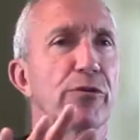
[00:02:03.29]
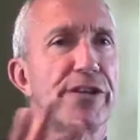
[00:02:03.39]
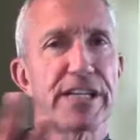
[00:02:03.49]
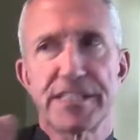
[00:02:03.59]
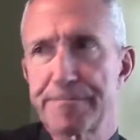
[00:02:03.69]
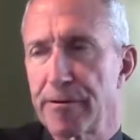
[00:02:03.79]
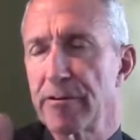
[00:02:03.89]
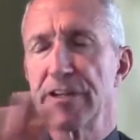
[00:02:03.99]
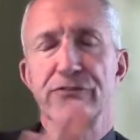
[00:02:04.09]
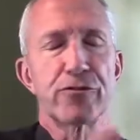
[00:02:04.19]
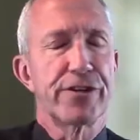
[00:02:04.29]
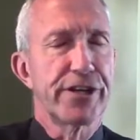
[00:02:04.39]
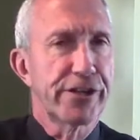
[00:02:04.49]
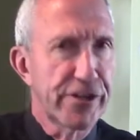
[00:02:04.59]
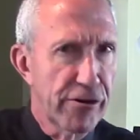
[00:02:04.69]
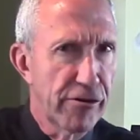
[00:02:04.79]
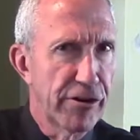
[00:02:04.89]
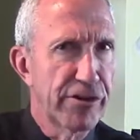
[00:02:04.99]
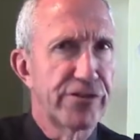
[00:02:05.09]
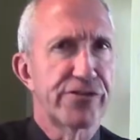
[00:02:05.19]
or the experience or the
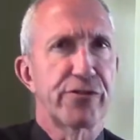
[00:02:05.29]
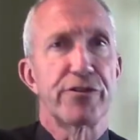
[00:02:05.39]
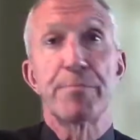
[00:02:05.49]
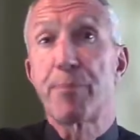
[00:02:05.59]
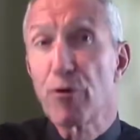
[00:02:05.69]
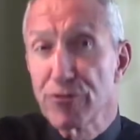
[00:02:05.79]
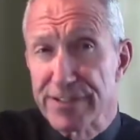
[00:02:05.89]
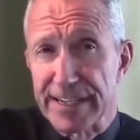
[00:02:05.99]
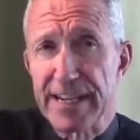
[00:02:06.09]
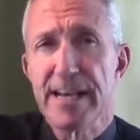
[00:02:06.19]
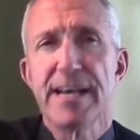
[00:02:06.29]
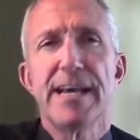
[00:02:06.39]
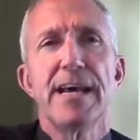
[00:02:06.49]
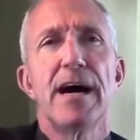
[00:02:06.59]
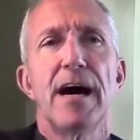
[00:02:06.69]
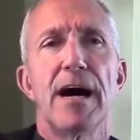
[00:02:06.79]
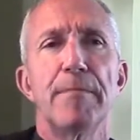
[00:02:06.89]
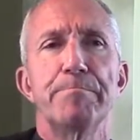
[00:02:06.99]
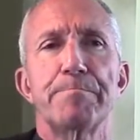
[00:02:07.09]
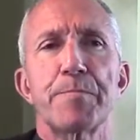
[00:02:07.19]
occurrence or the person
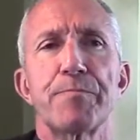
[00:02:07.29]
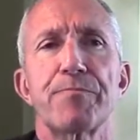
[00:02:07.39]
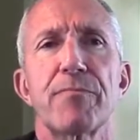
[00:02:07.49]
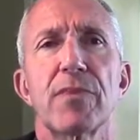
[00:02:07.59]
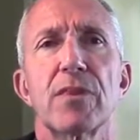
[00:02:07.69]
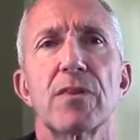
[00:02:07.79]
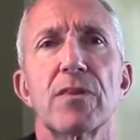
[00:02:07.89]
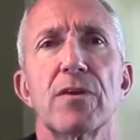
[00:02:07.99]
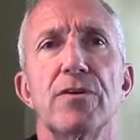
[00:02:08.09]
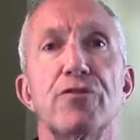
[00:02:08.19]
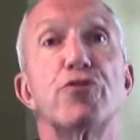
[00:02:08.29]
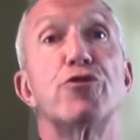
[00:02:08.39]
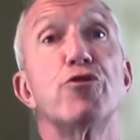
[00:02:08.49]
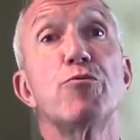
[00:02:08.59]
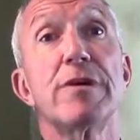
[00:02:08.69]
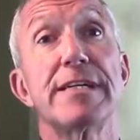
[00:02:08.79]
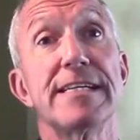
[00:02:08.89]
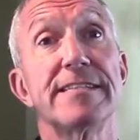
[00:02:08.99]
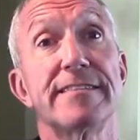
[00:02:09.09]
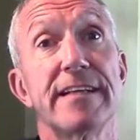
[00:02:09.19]
to do what it
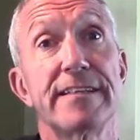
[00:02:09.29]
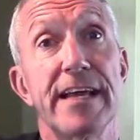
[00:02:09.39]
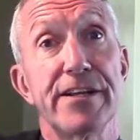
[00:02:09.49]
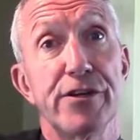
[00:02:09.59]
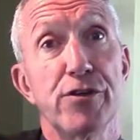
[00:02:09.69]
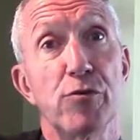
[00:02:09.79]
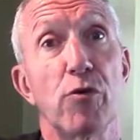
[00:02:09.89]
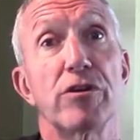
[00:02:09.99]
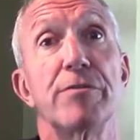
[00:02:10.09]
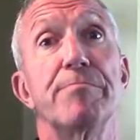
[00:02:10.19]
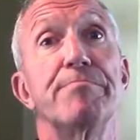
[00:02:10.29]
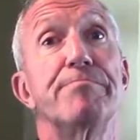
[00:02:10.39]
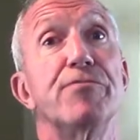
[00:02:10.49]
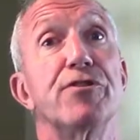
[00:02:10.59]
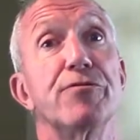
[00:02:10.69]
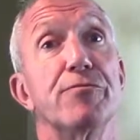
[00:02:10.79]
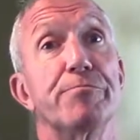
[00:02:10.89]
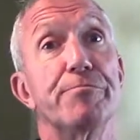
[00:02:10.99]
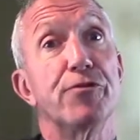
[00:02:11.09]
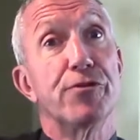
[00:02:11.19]
is that they do, or to
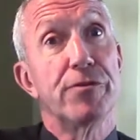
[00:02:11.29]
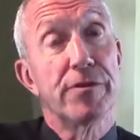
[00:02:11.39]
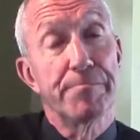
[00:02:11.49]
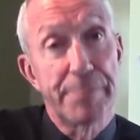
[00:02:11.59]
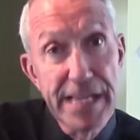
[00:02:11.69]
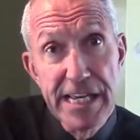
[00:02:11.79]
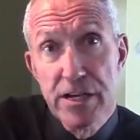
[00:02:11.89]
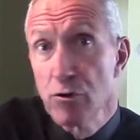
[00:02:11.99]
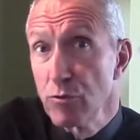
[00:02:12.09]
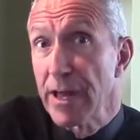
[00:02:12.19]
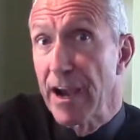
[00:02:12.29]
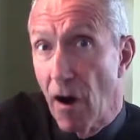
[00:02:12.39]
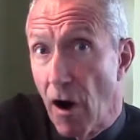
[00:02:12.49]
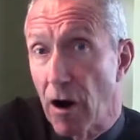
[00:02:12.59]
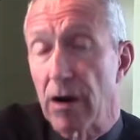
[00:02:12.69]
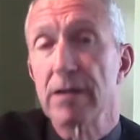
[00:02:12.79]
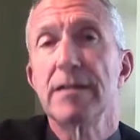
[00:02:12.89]
be who they are